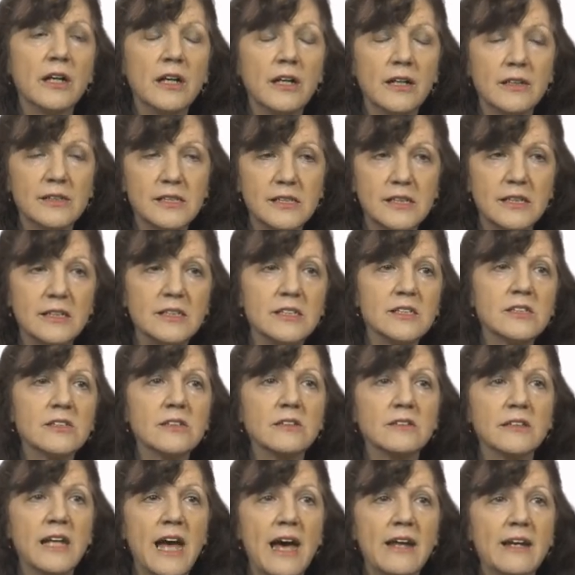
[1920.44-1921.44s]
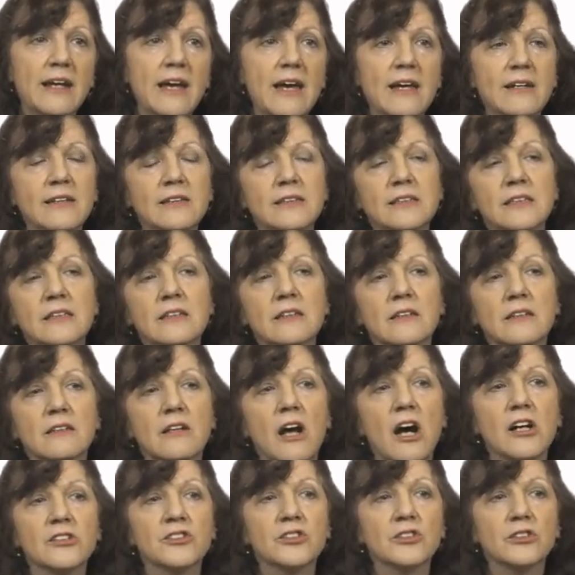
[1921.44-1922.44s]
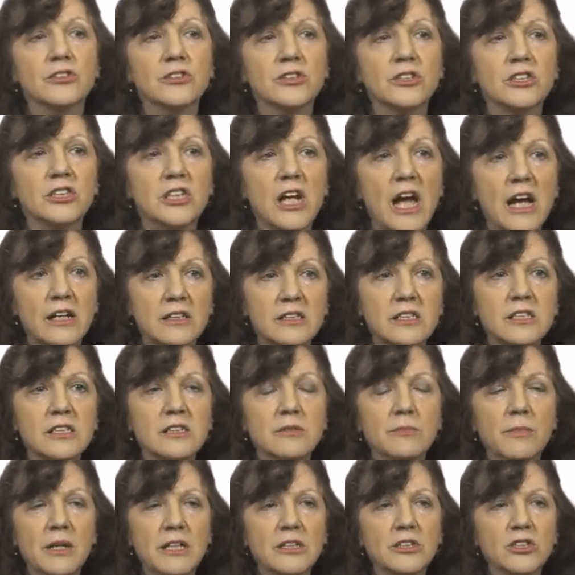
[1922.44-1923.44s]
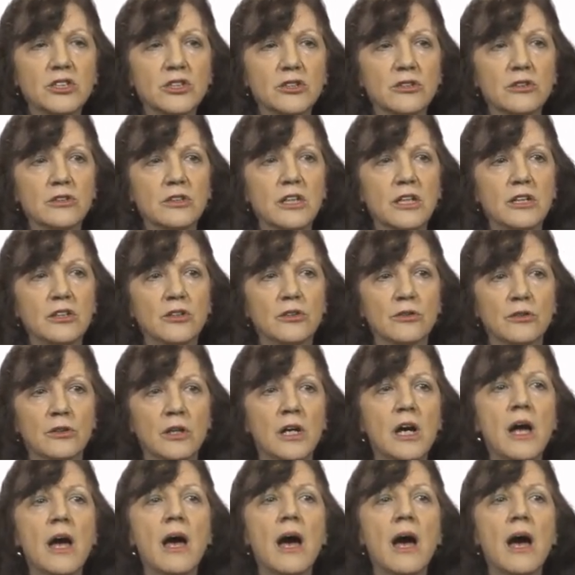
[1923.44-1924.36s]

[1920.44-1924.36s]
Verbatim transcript: uh, statistical data editing and logical checks to make sure that your